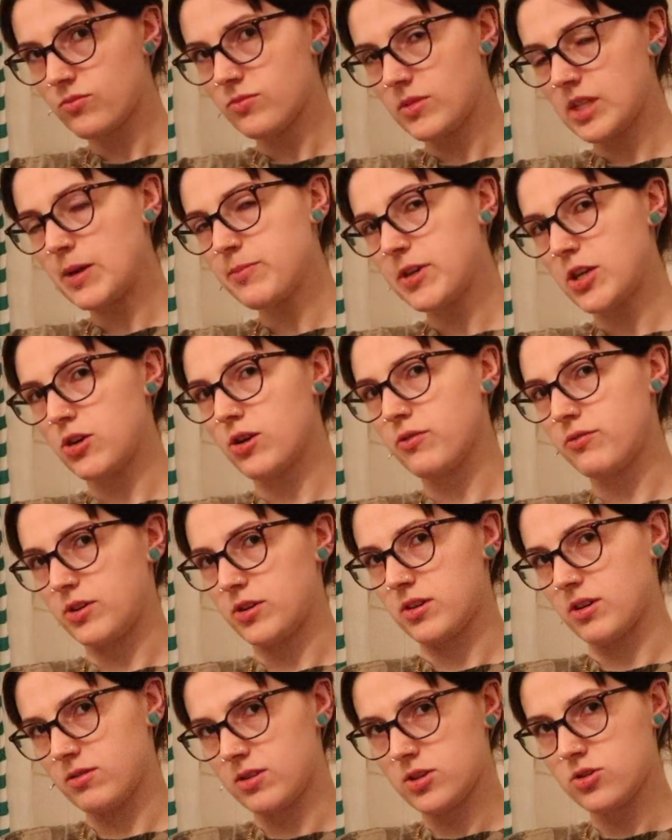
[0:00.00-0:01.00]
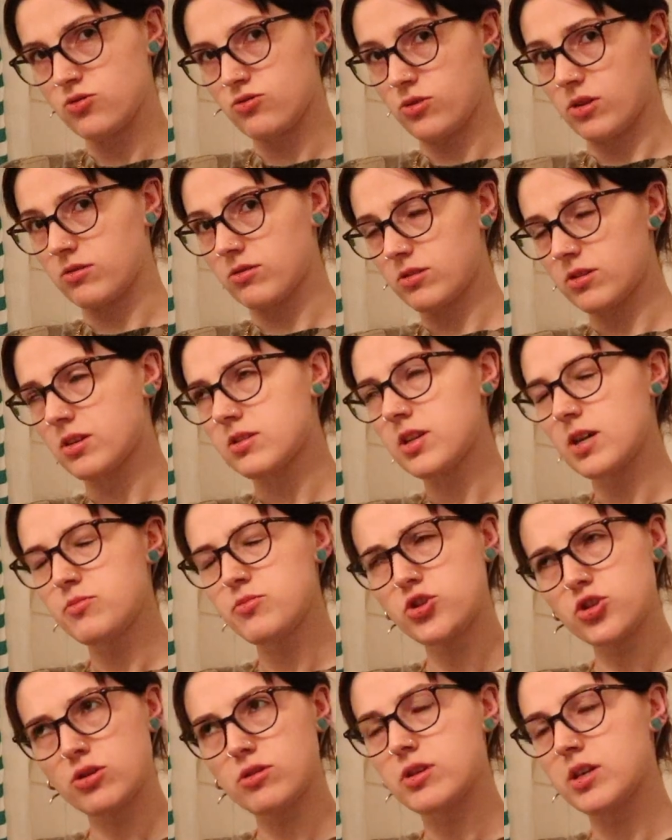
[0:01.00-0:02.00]
let me know if you know this struggle, because I'm
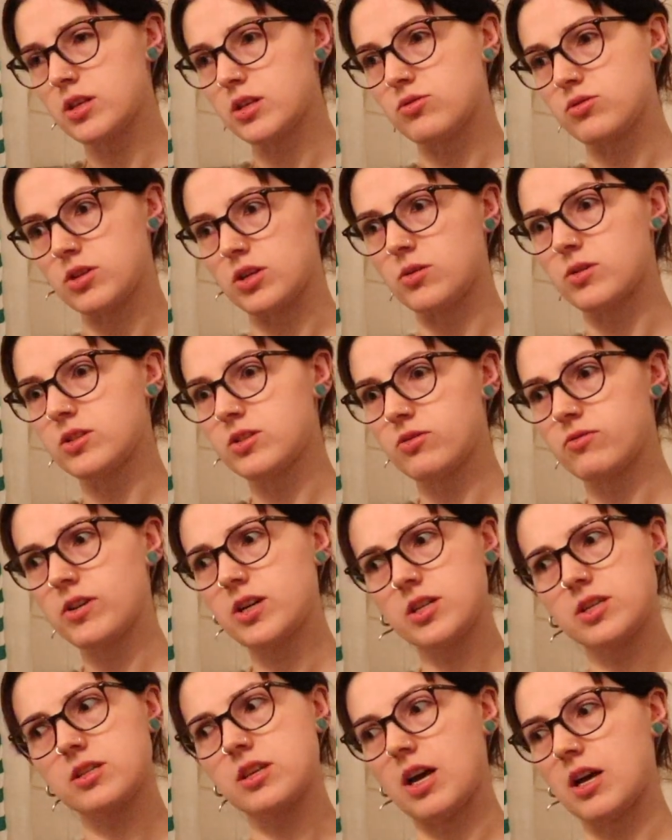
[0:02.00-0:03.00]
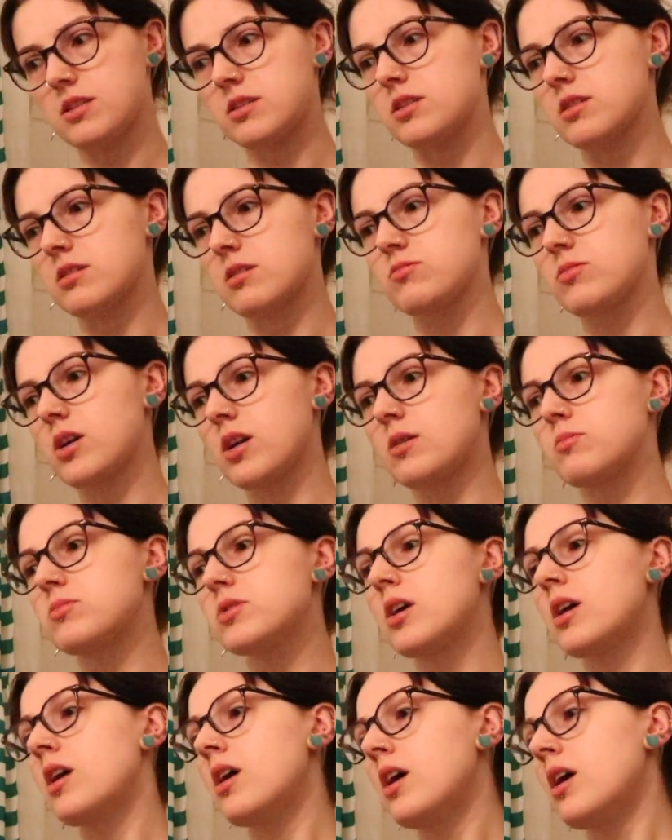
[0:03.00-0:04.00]
sure that you do. It's very sassy
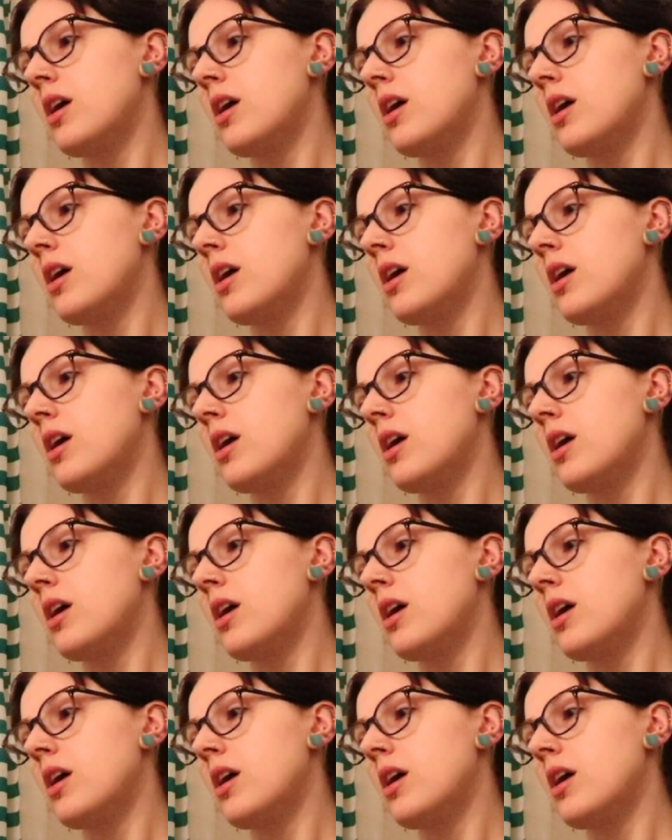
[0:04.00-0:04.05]
sometimes.